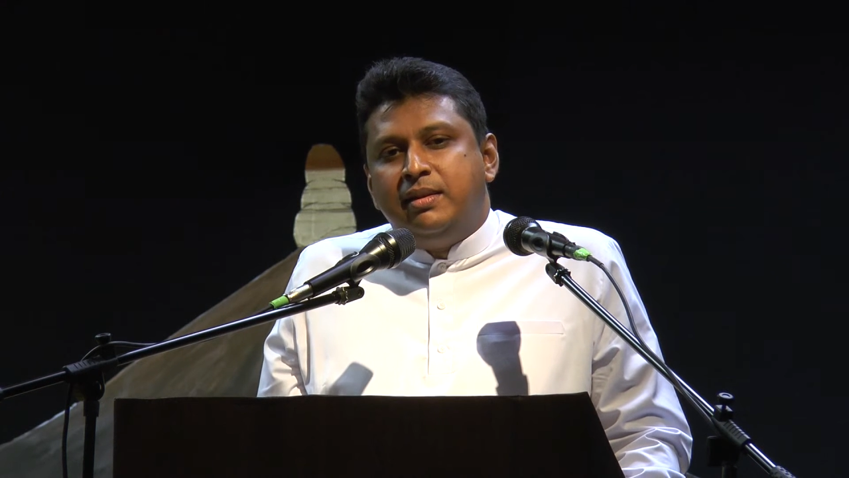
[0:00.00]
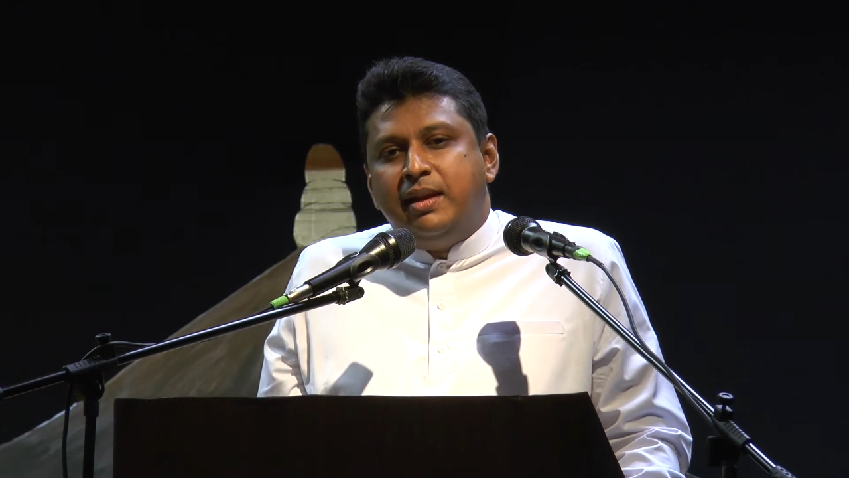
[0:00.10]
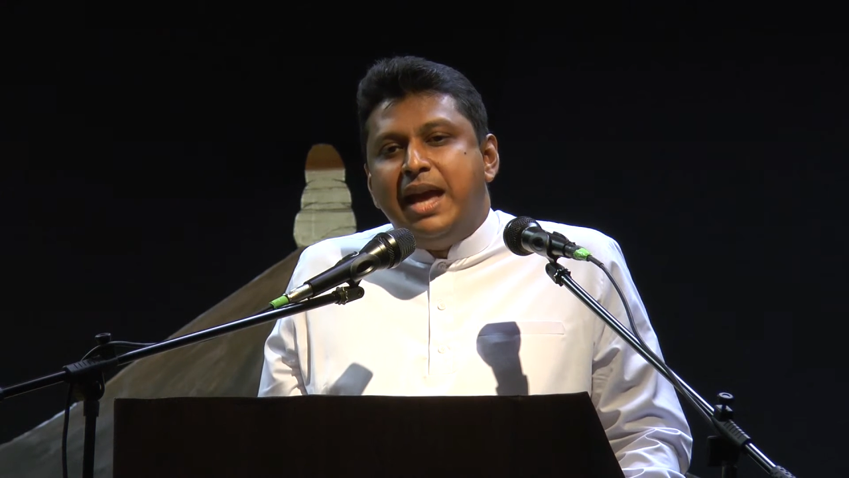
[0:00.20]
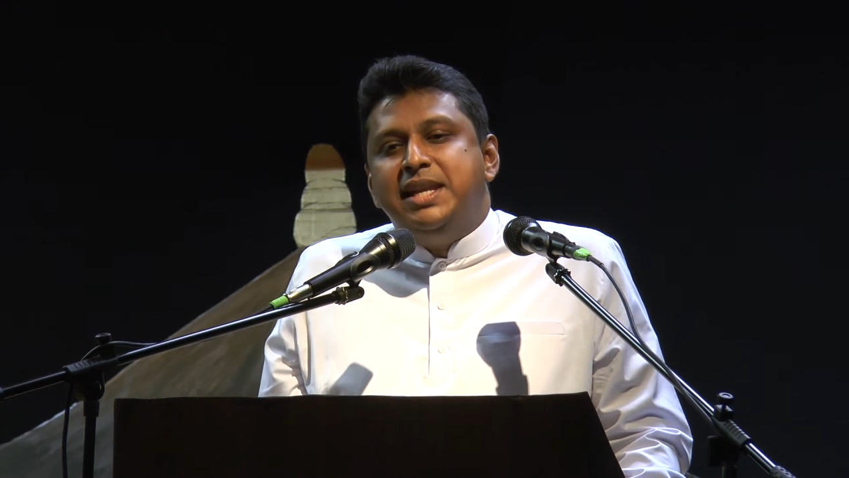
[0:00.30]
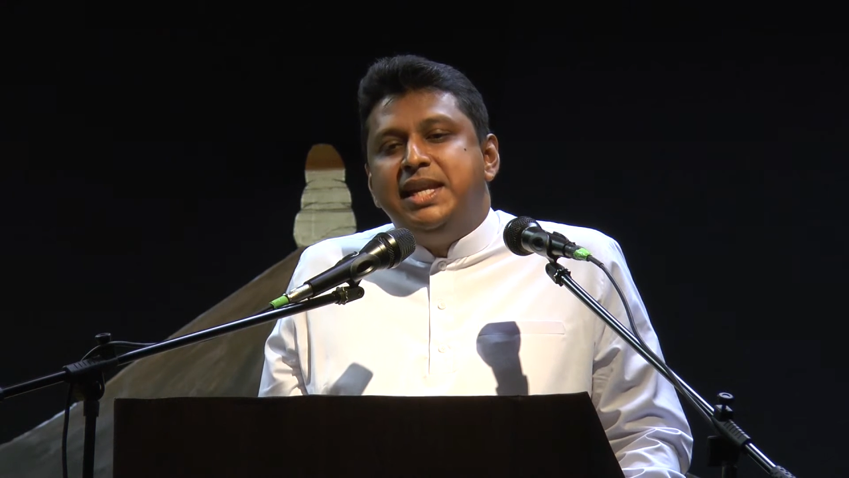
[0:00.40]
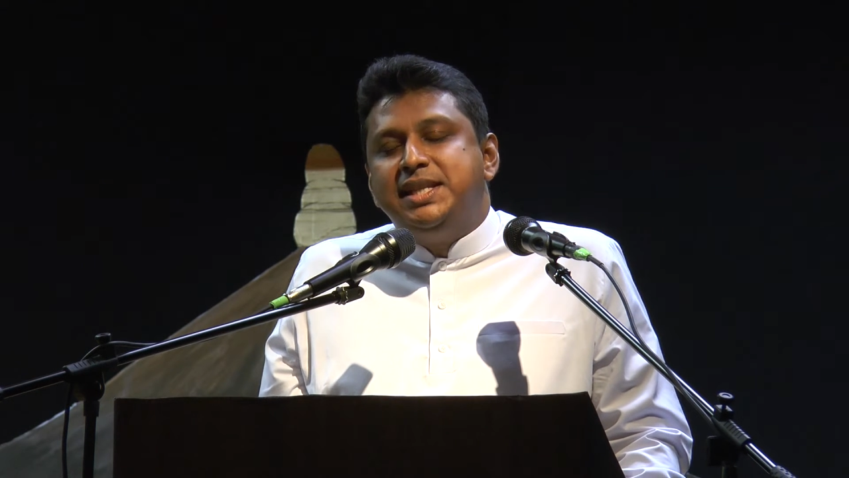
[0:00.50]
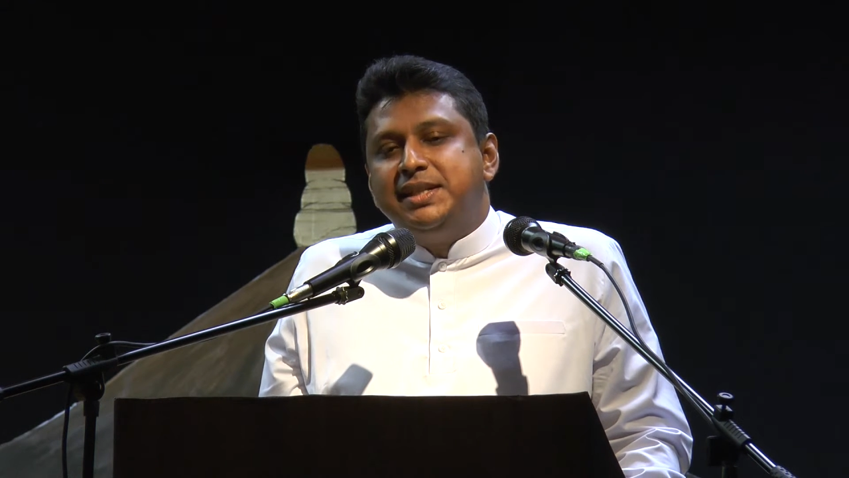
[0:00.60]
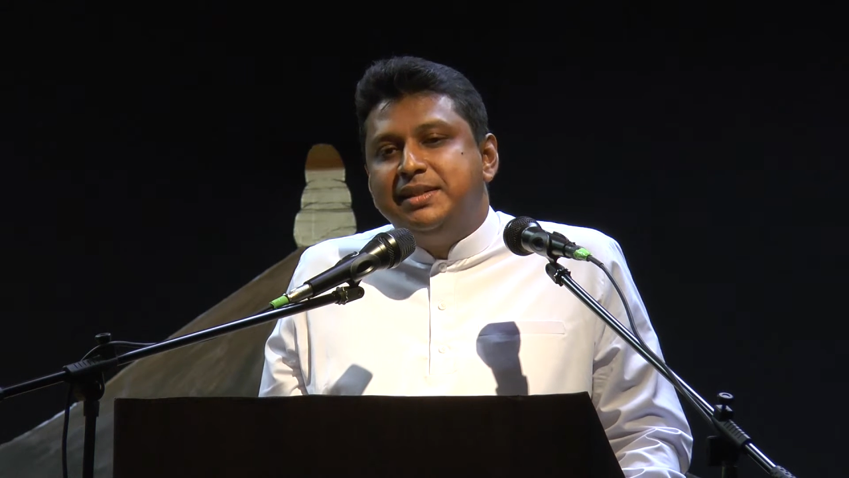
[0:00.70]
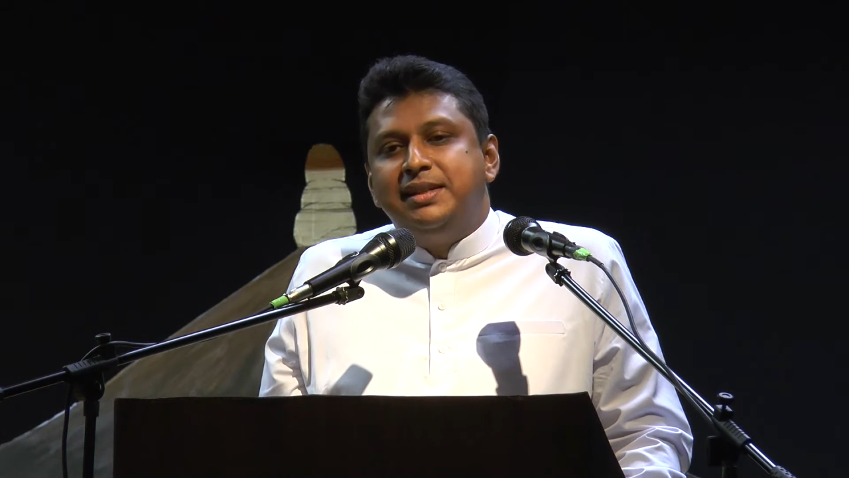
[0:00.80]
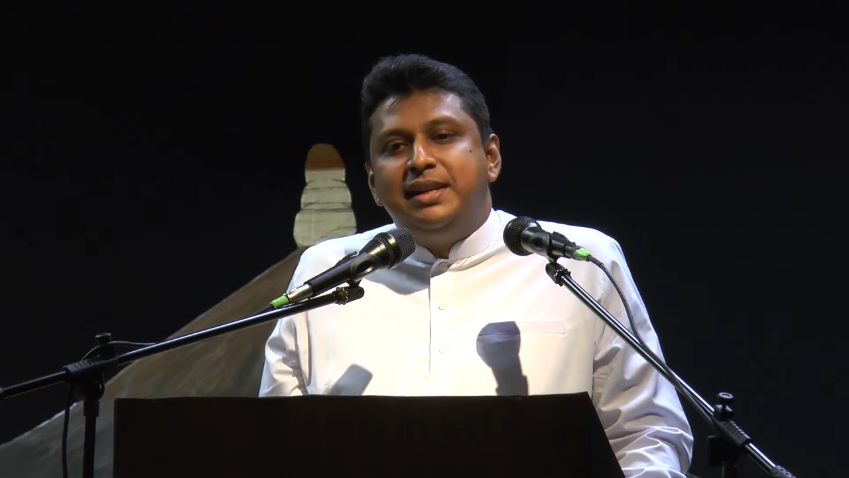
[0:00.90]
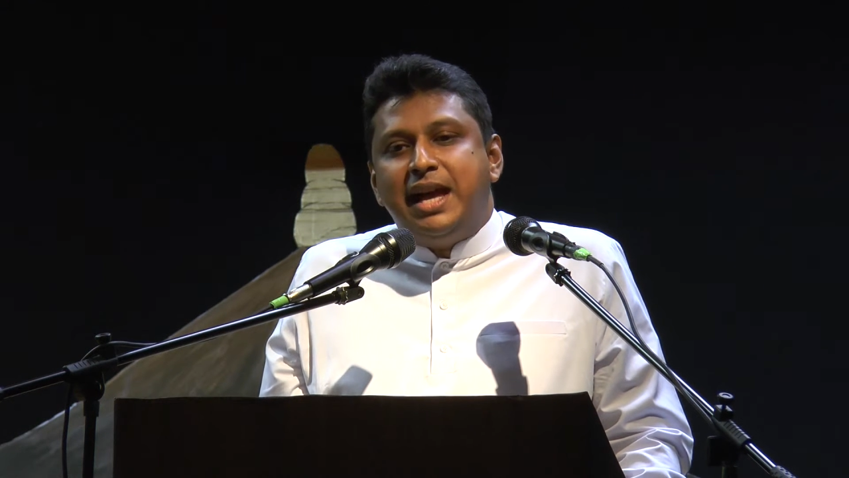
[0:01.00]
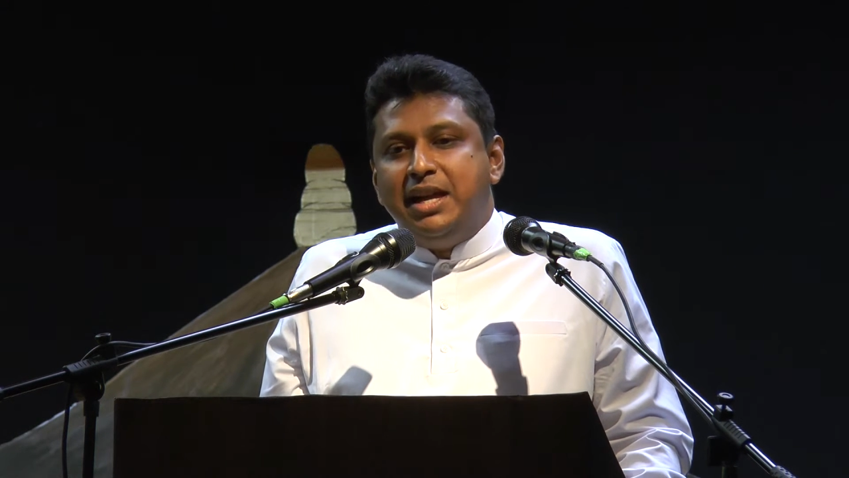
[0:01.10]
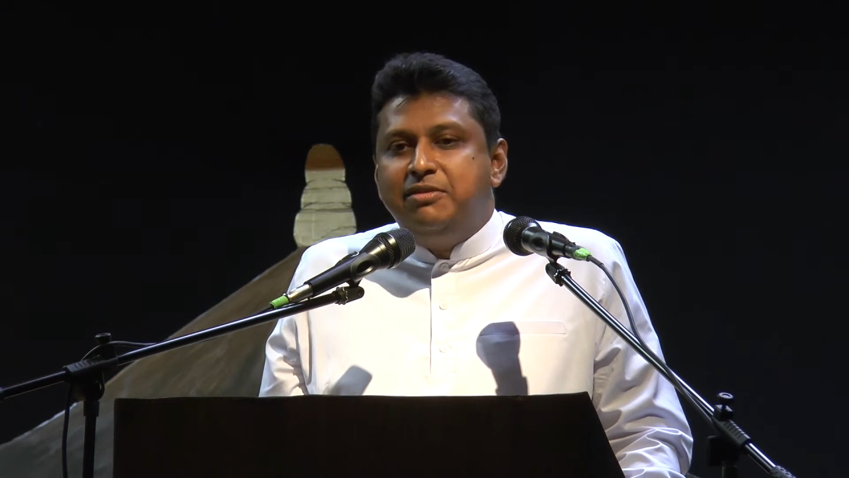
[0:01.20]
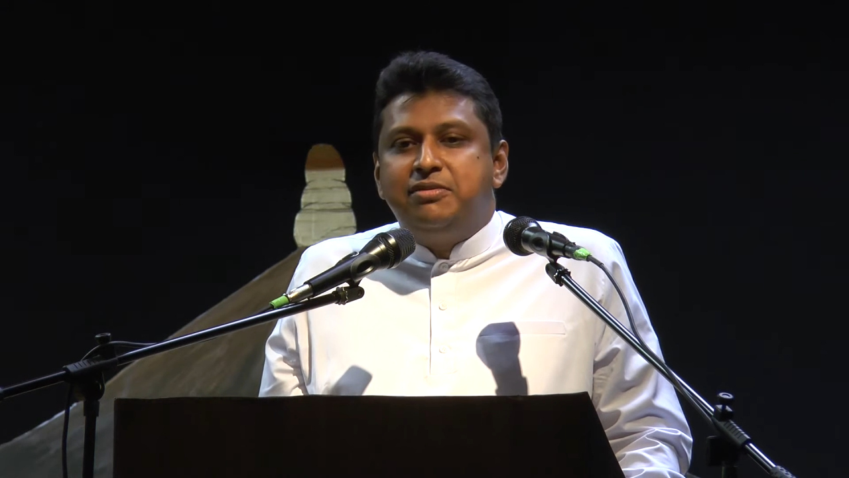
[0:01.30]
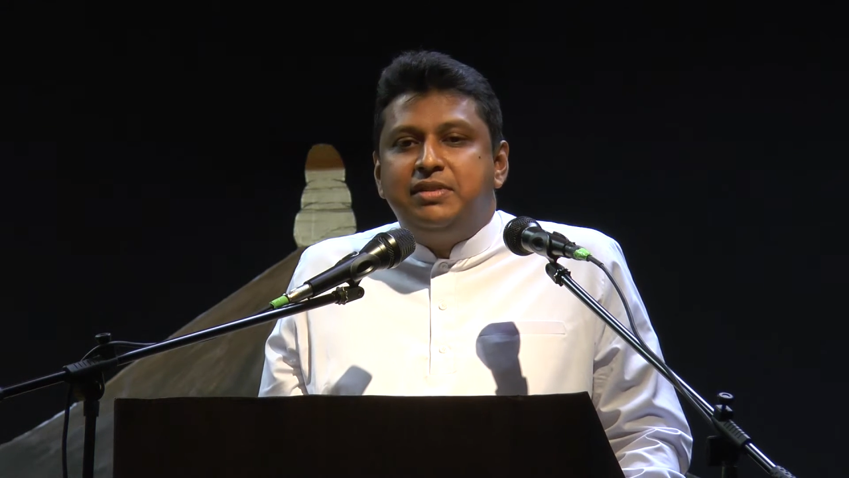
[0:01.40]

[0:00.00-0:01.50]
an eternal life